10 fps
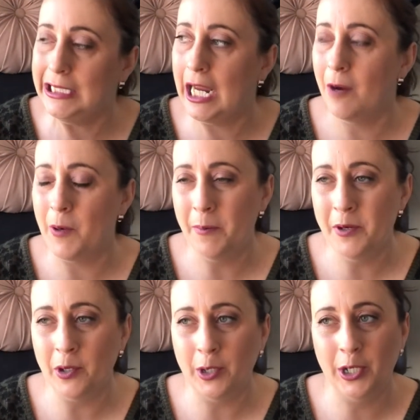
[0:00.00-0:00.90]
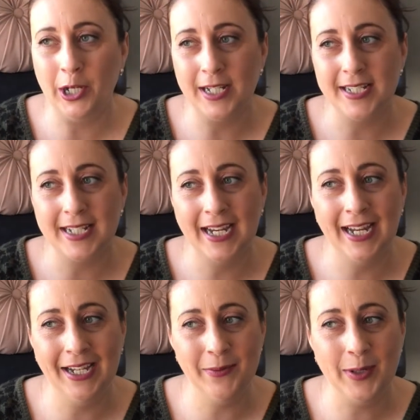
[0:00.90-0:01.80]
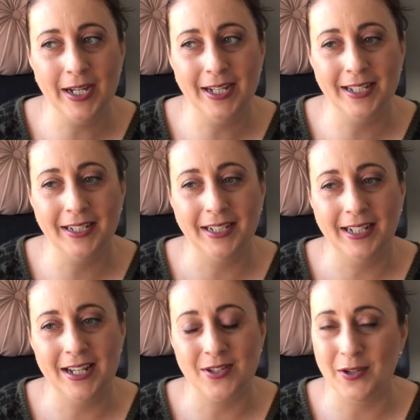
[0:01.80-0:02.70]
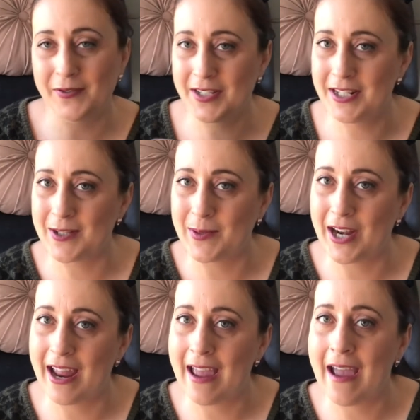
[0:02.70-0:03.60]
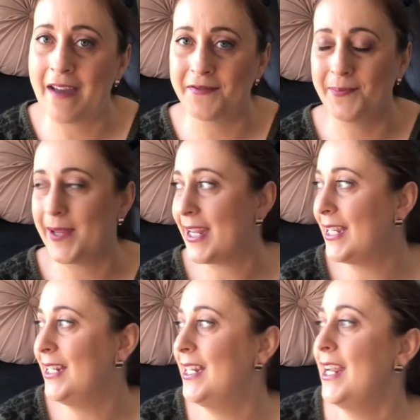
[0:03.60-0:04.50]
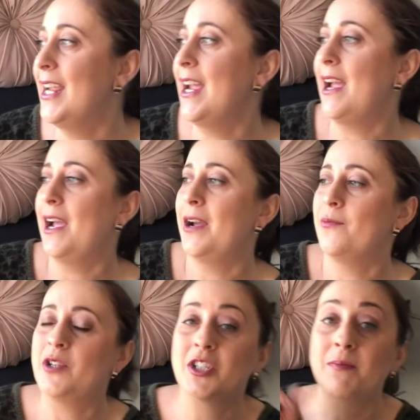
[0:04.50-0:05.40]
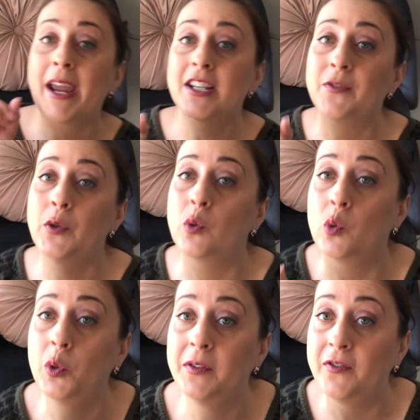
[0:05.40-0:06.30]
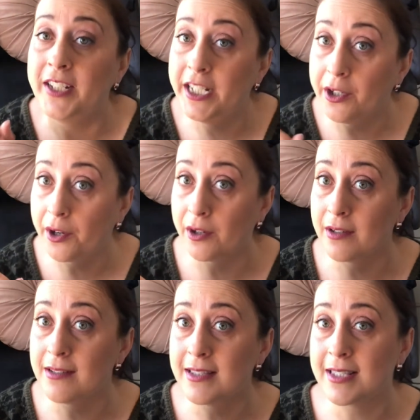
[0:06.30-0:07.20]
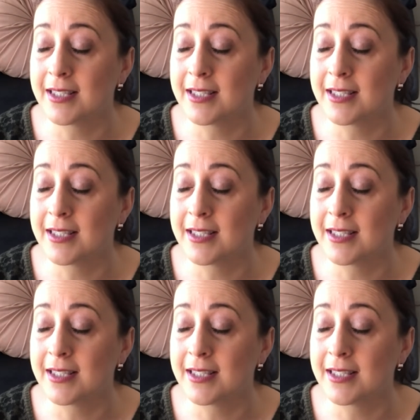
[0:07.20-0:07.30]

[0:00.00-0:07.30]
I'm probably not going to go to Kmart as often as what I have been, which makes for good videos.